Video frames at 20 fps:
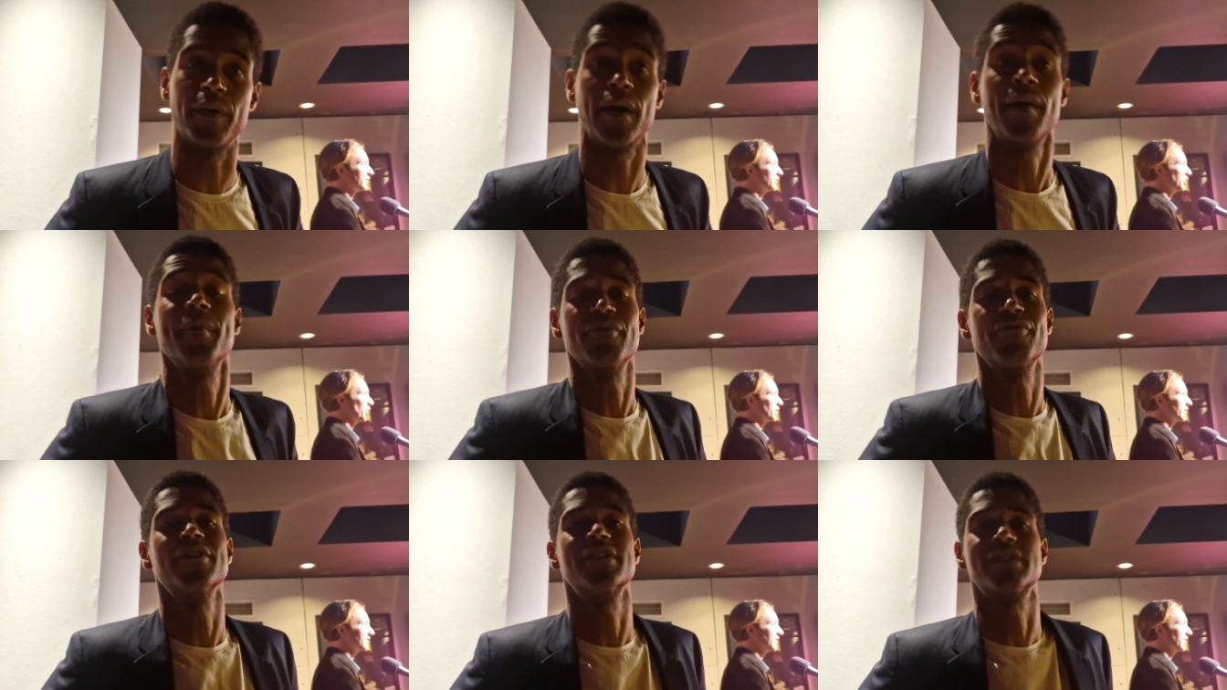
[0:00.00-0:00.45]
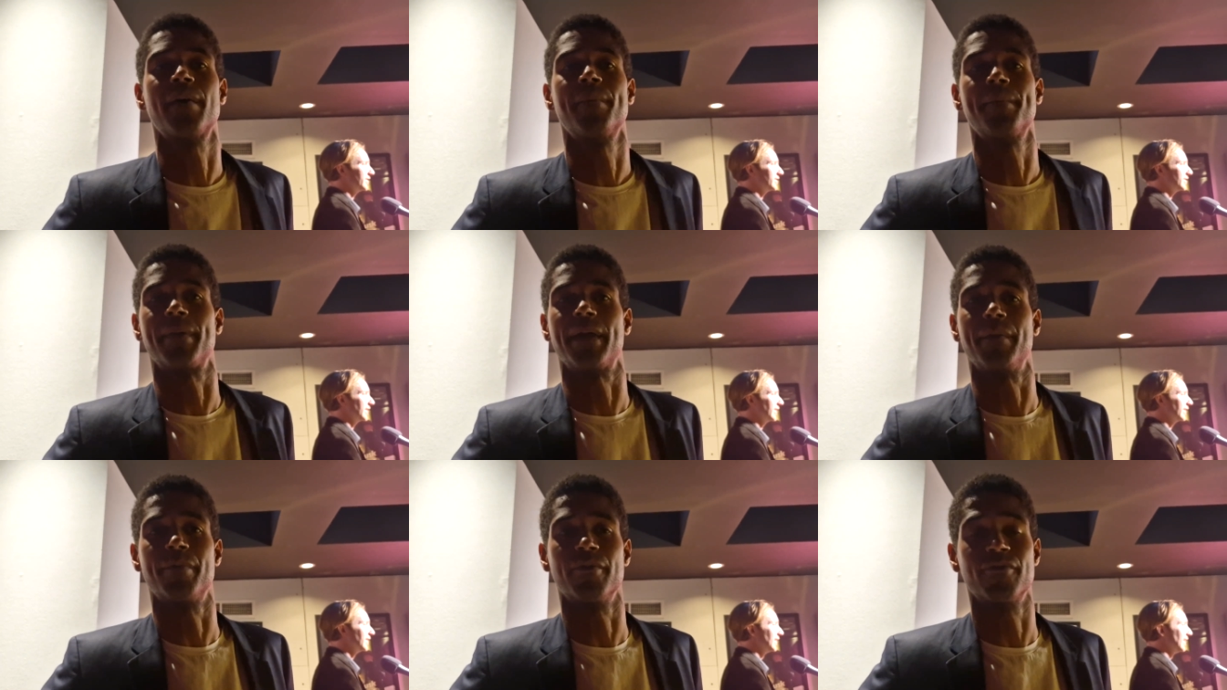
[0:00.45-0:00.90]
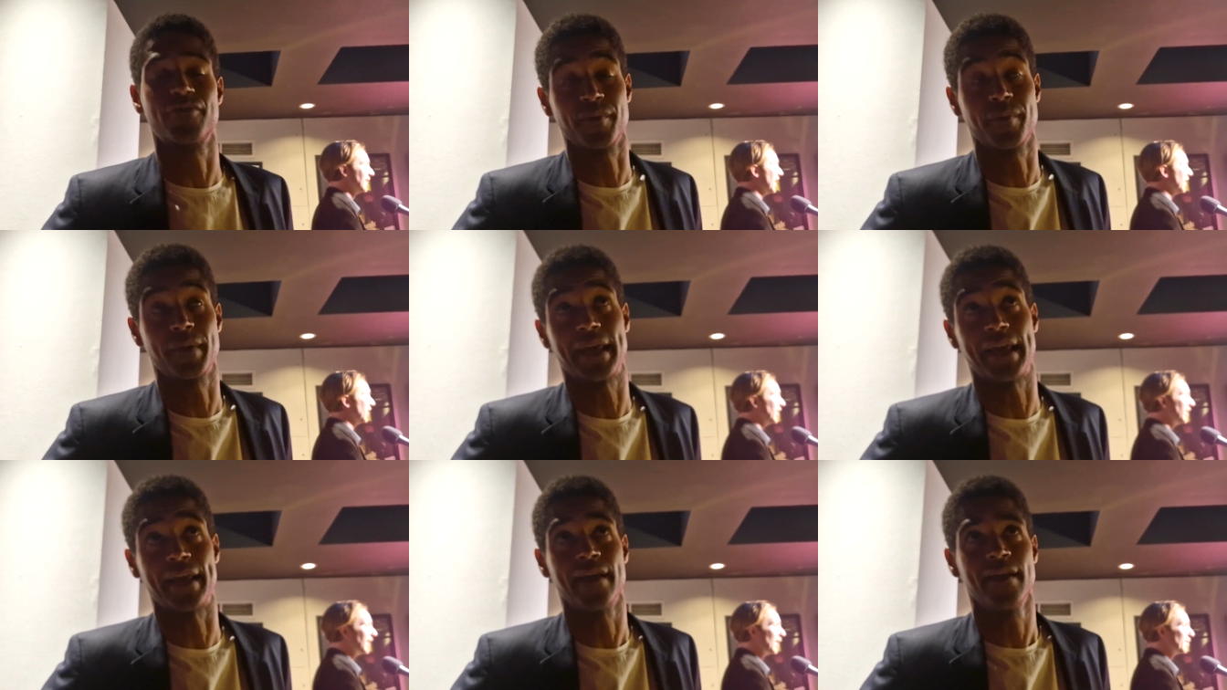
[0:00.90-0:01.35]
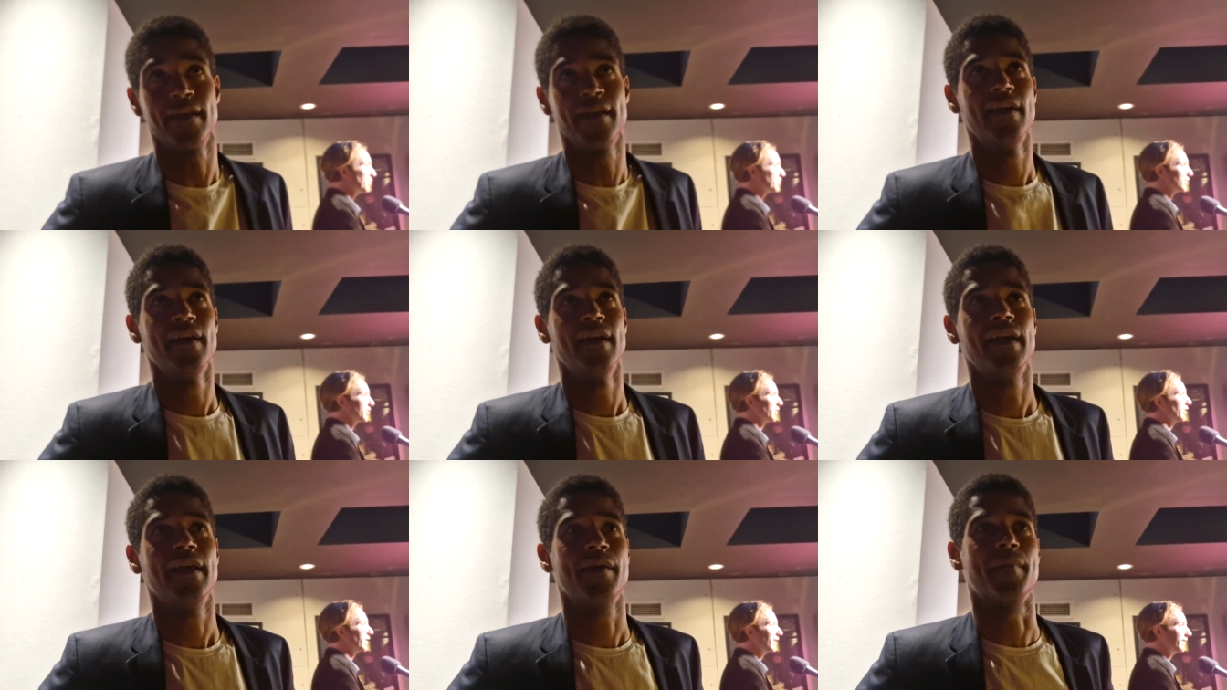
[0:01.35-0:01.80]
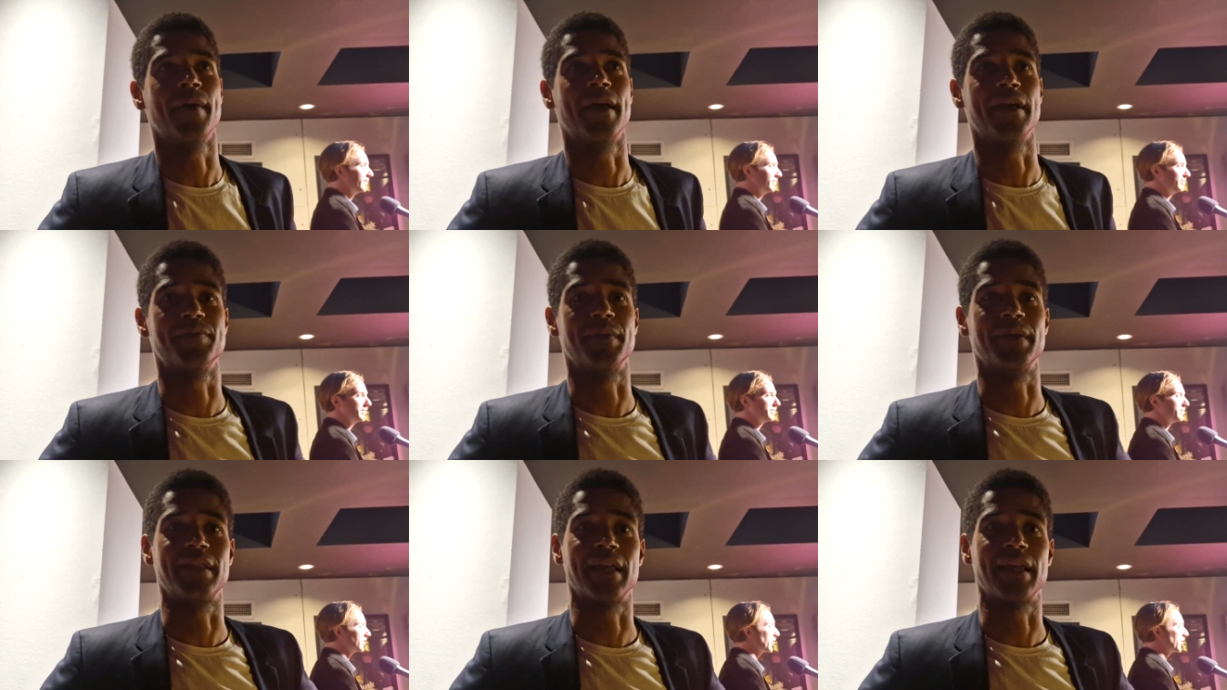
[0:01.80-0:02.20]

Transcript: I mean, for some people, for me, it makes me